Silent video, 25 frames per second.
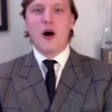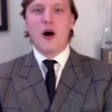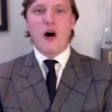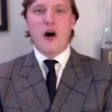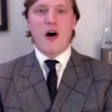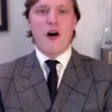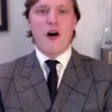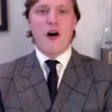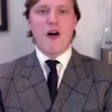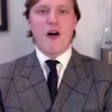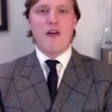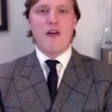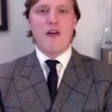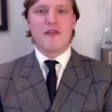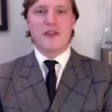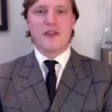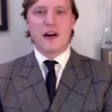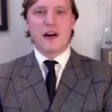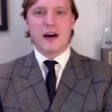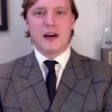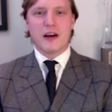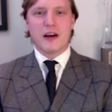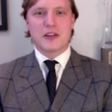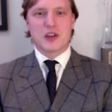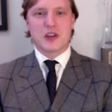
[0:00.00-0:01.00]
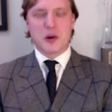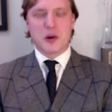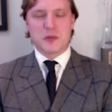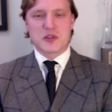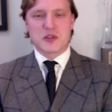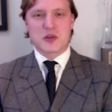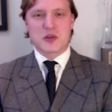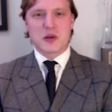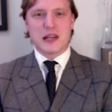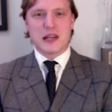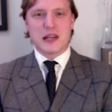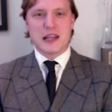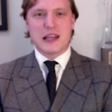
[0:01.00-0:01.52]
of Thom
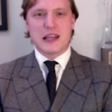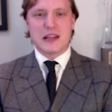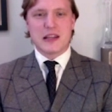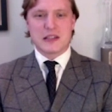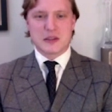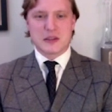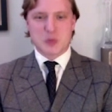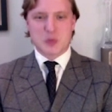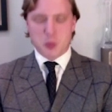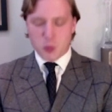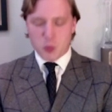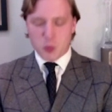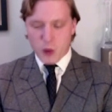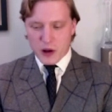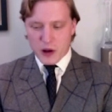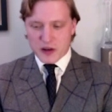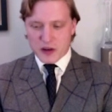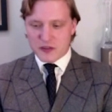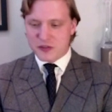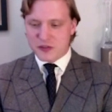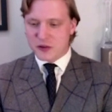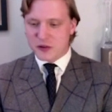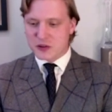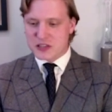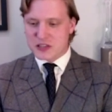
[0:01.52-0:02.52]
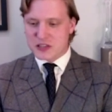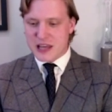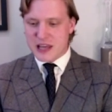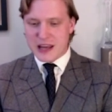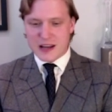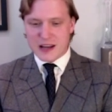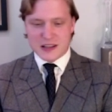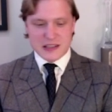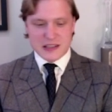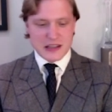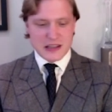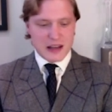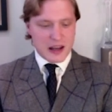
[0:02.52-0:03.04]
Sweeney, wonderful
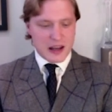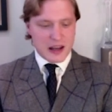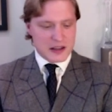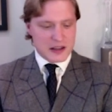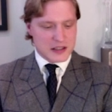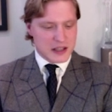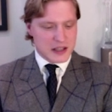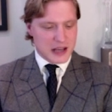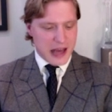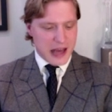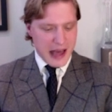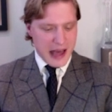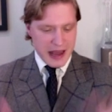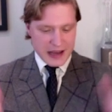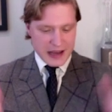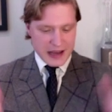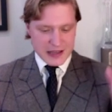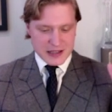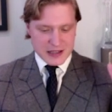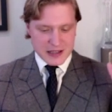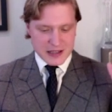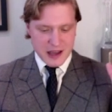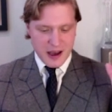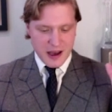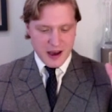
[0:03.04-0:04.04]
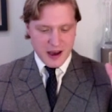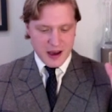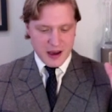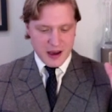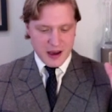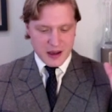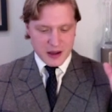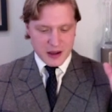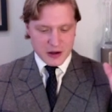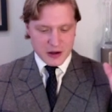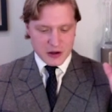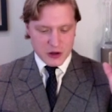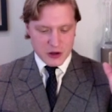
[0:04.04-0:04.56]
tailors in London.
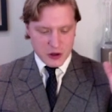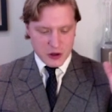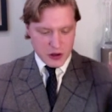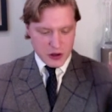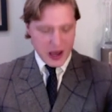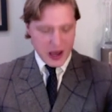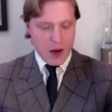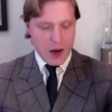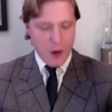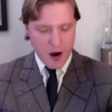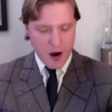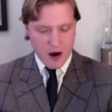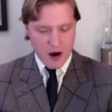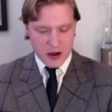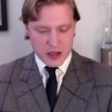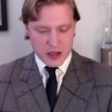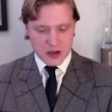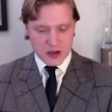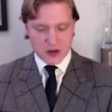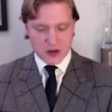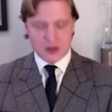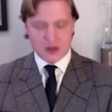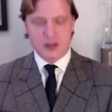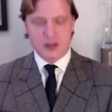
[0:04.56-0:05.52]
And Luke, how are you?